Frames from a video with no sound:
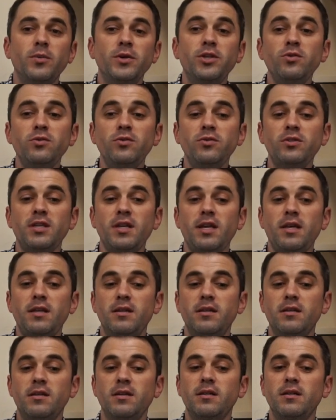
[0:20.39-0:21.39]
We use
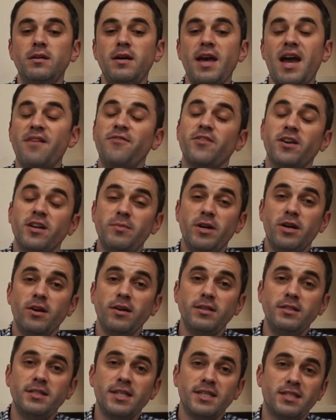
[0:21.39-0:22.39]
African
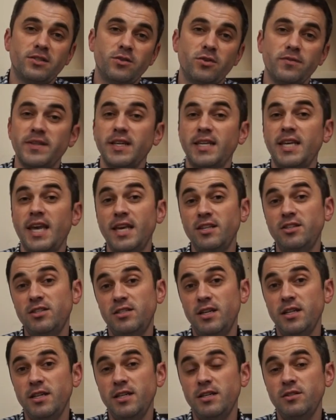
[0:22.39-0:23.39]
Americans as sort of the case
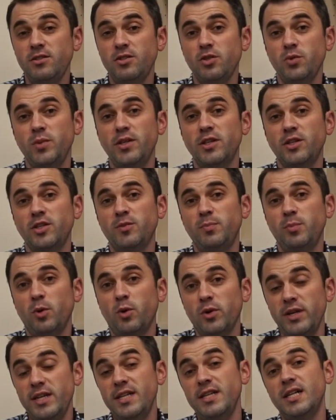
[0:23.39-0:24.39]
study, so we
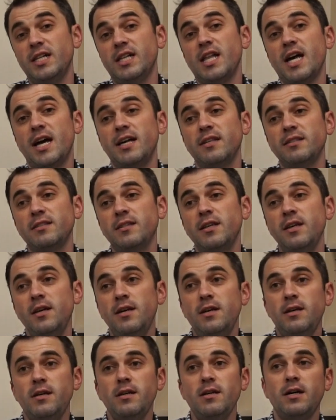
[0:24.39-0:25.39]
explore in class
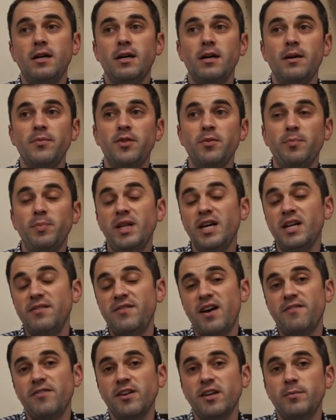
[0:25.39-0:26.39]
the plight of
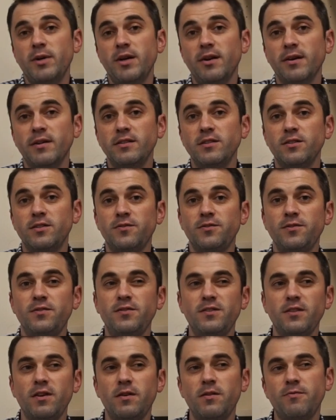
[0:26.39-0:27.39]
African
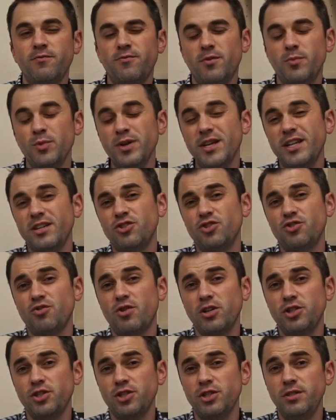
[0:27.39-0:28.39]
Americans from
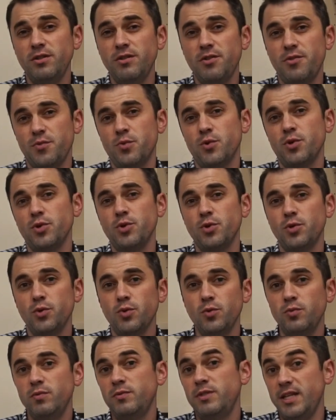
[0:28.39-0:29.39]
Reconstruction
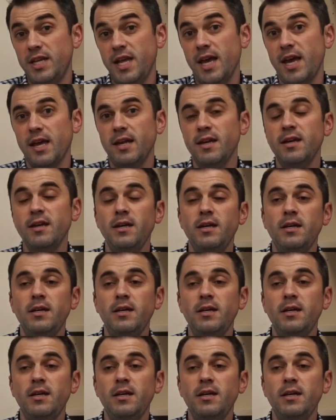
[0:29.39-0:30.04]
through today,